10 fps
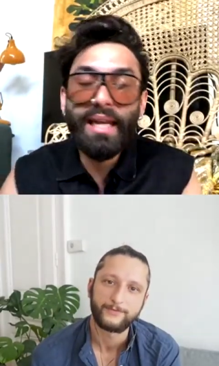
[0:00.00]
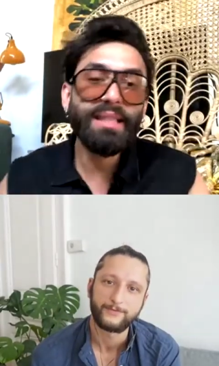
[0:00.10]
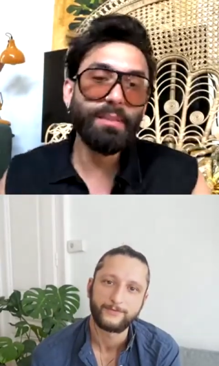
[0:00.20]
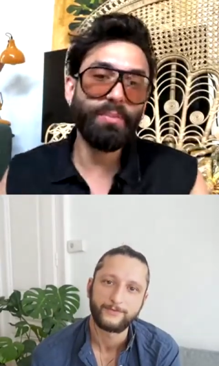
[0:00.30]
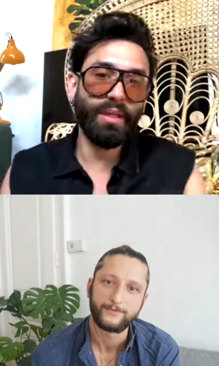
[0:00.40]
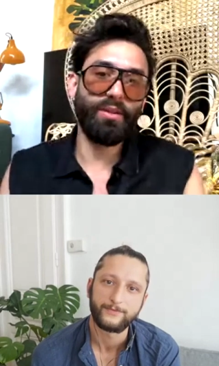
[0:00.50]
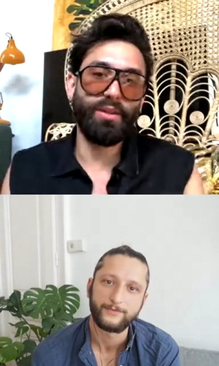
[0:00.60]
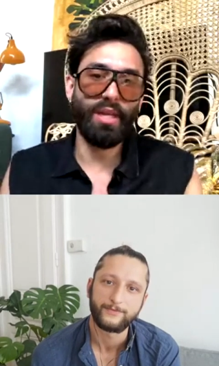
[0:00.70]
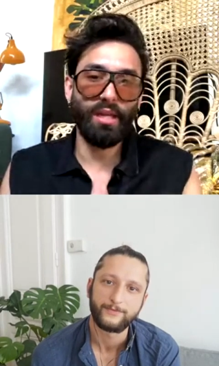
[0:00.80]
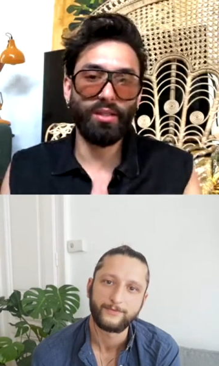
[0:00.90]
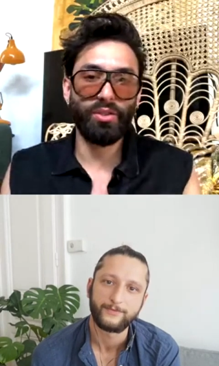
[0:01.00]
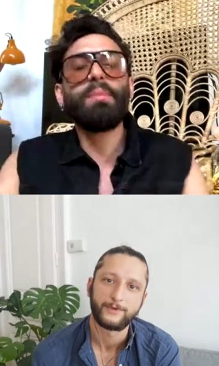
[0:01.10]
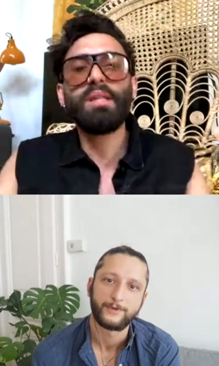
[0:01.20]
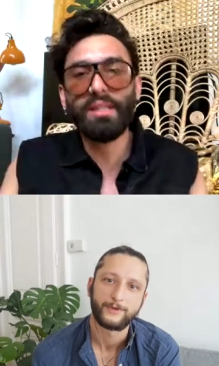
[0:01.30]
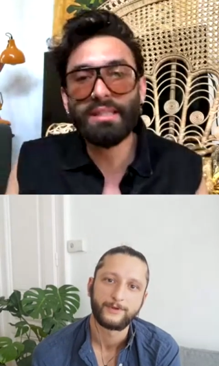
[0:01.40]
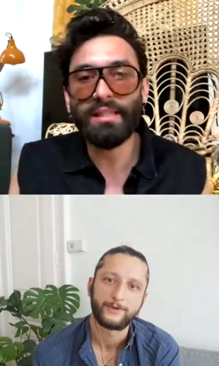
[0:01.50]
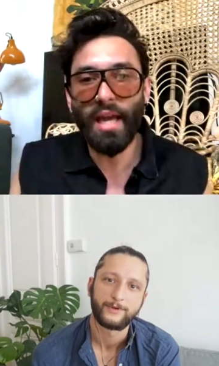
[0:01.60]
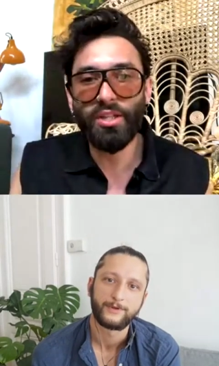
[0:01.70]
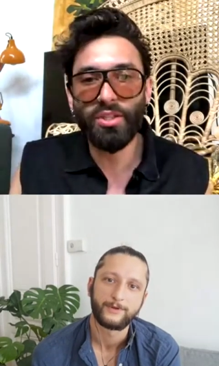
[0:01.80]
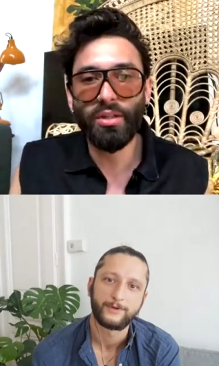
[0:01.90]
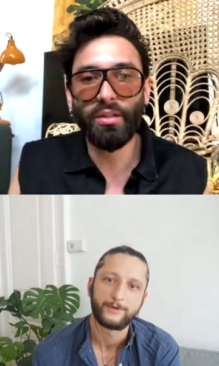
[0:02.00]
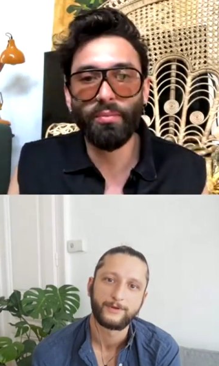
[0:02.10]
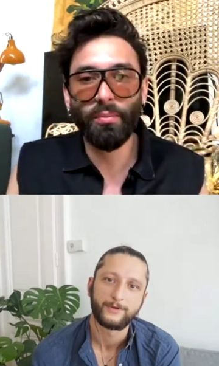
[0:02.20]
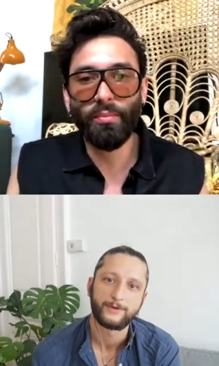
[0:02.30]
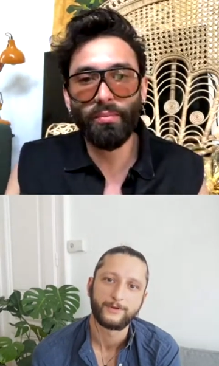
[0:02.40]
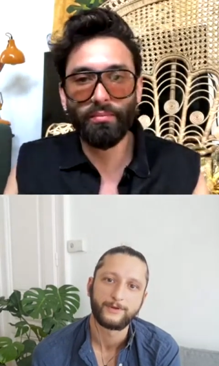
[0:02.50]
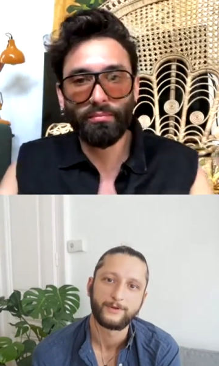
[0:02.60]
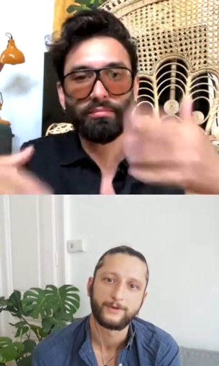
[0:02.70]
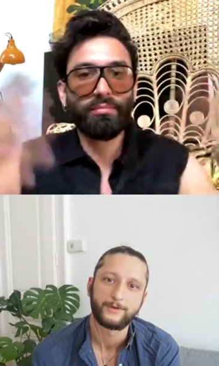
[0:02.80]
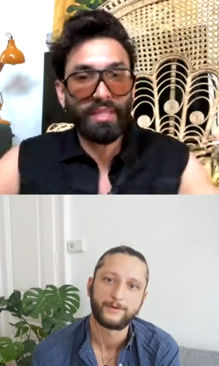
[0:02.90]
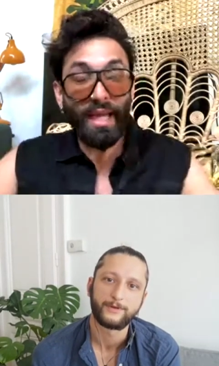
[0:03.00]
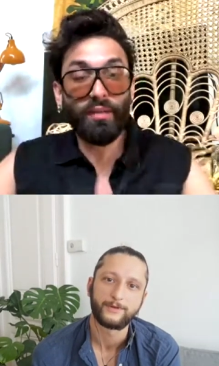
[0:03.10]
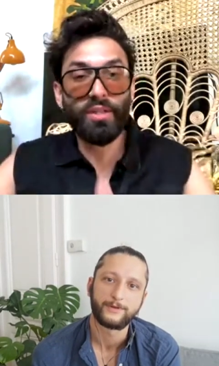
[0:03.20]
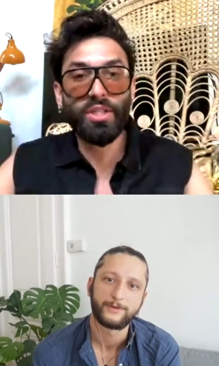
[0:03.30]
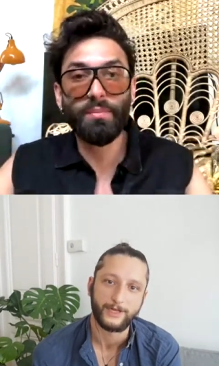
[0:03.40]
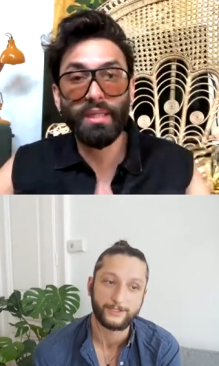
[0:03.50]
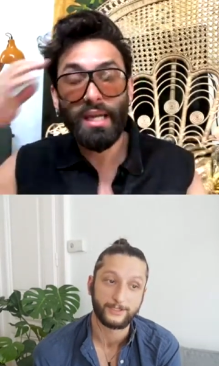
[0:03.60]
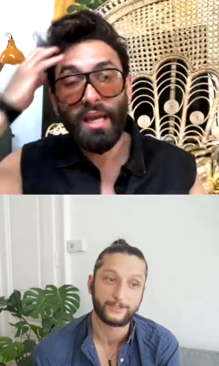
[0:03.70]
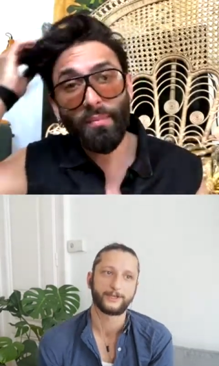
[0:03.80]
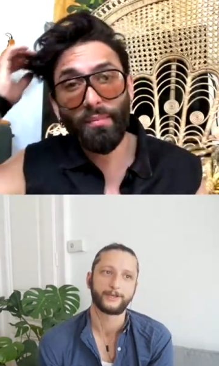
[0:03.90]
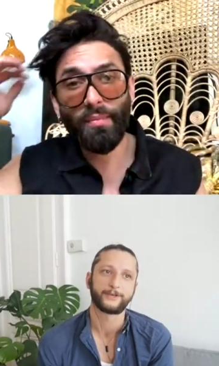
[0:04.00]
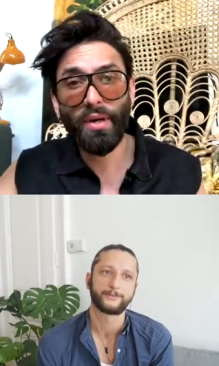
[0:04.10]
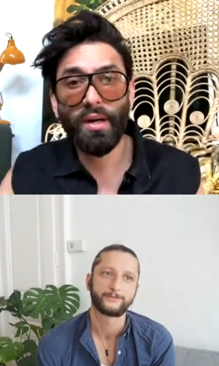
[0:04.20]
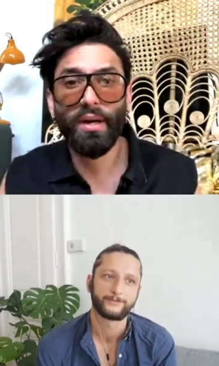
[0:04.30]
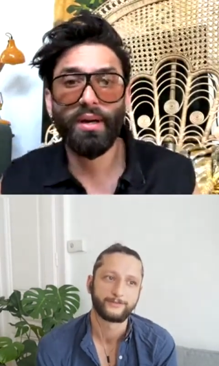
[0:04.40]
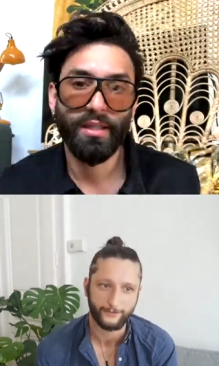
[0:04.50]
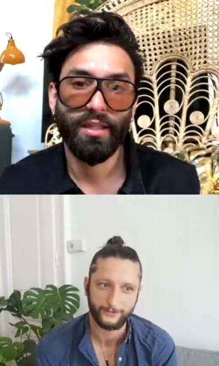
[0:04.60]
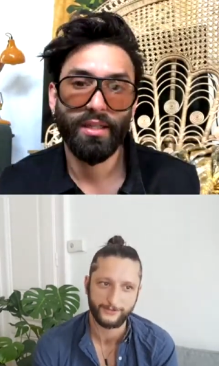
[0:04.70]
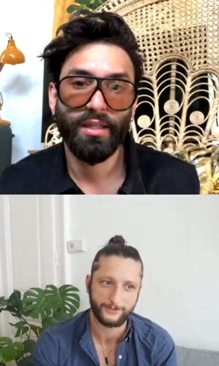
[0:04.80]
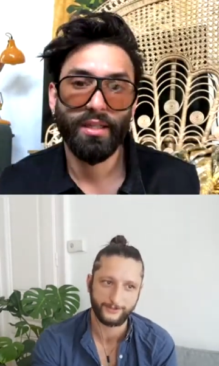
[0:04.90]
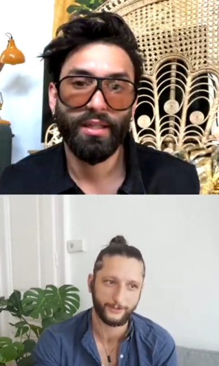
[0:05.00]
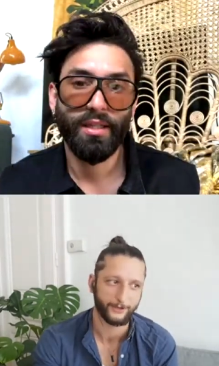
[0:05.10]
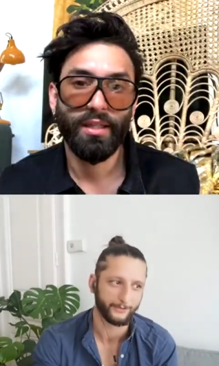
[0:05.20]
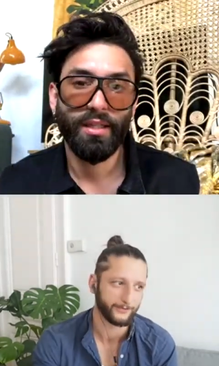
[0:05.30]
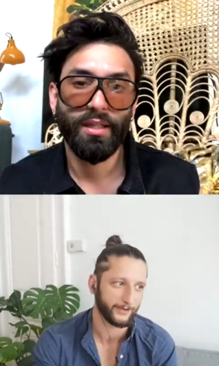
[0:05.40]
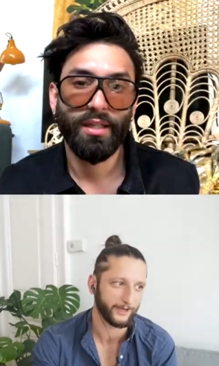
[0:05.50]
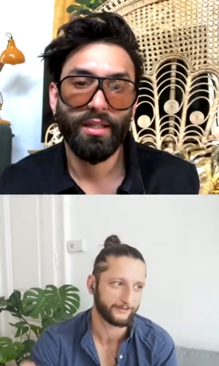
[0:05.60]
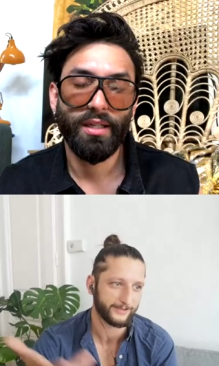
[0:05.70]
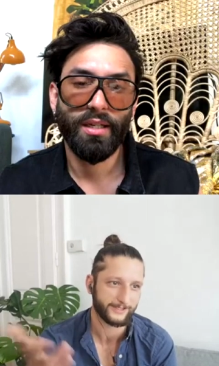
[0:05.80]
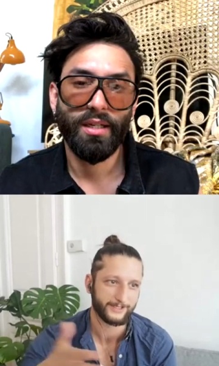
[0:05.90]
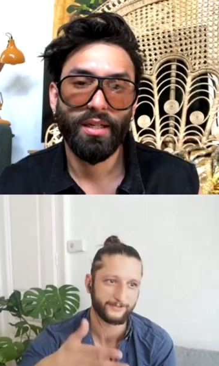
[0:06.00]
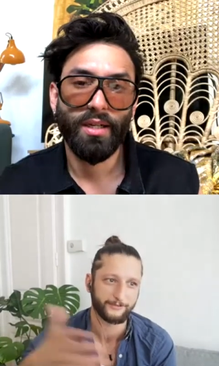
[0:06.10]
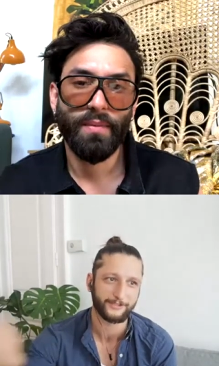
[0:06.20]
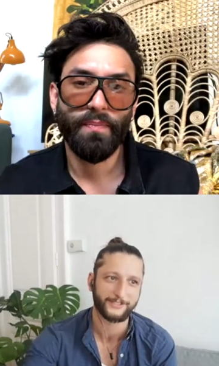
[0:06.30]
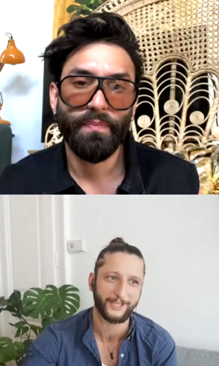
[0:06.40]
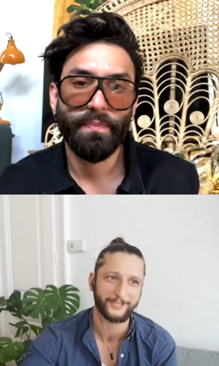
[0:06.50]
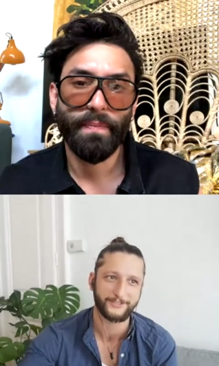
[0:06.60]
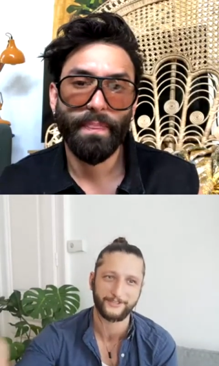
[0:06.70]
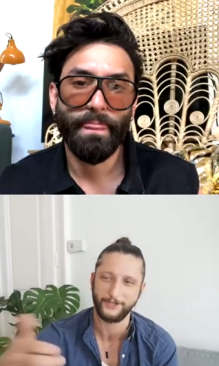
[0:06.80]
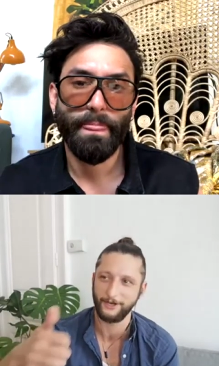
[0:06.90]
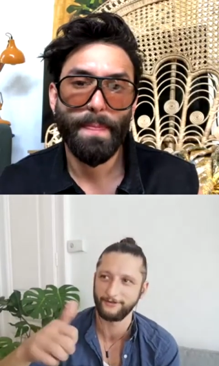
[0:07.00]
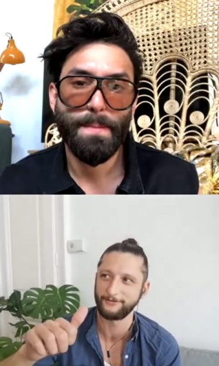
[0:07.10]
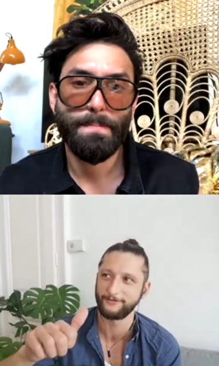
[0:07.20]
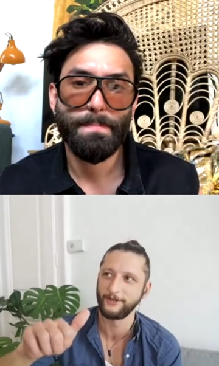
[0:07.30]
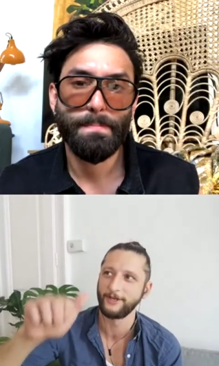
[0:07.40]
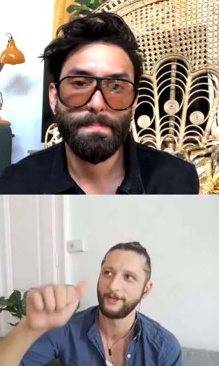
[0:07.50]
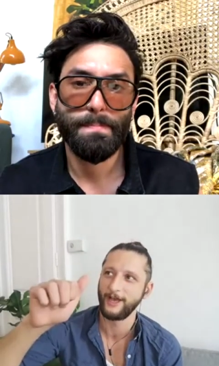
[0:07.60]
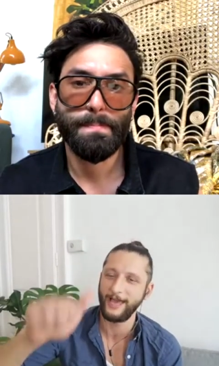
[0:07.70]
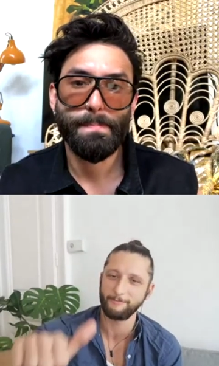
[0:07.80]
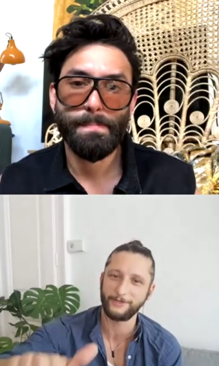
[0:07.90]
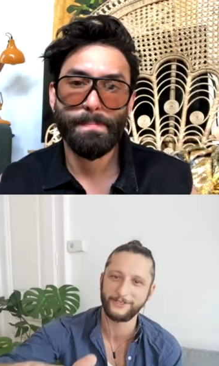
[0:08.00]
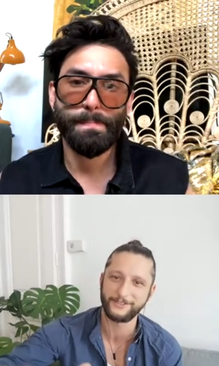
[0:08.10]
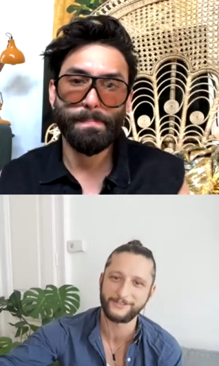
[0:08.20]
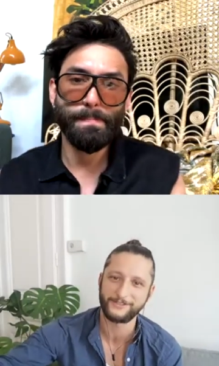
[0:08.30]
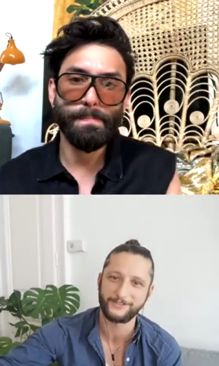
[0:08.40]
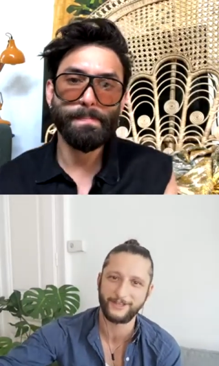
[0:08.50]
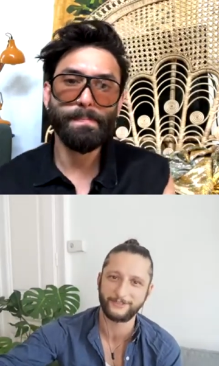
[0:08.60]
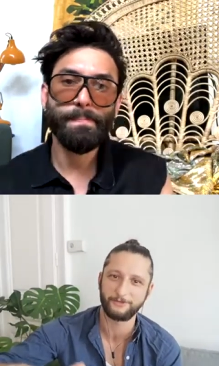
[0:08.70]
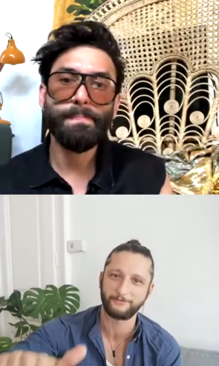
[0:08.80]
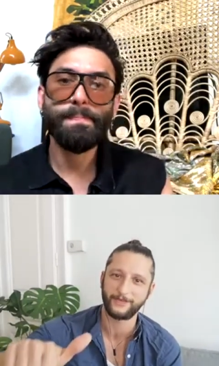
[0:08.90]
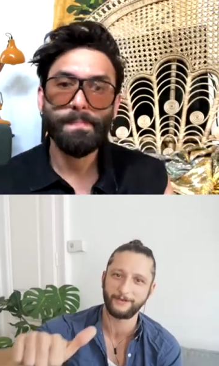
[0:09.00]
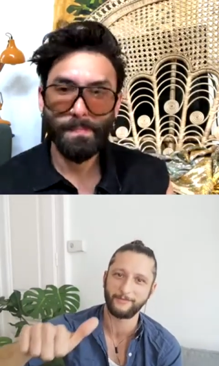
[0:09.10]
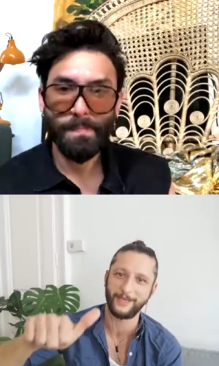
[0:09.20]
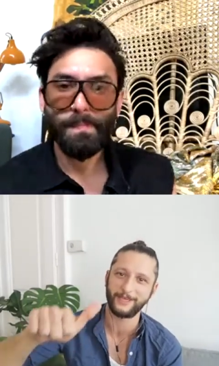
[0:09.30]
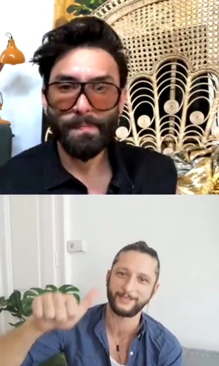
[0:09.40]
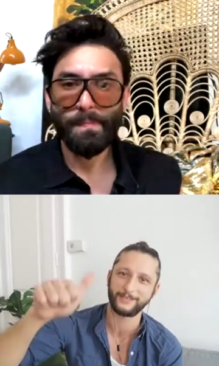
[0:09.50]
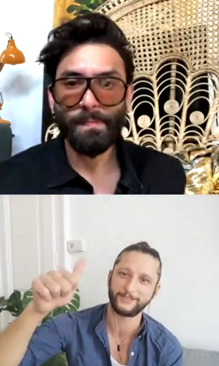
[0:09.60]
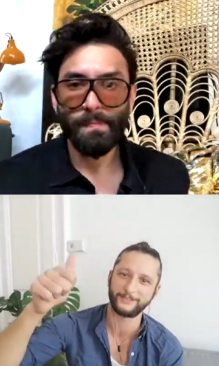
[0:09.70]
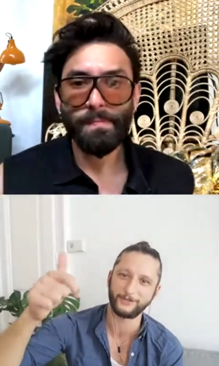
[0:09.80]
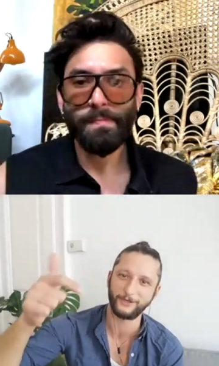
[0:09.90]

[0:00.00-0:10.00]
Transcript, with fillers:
Speaker 1: is a big thing. I mean, it's national television. But...
Speaker 2: Uh, first, you know, you have these different stages of happiness that you can make it,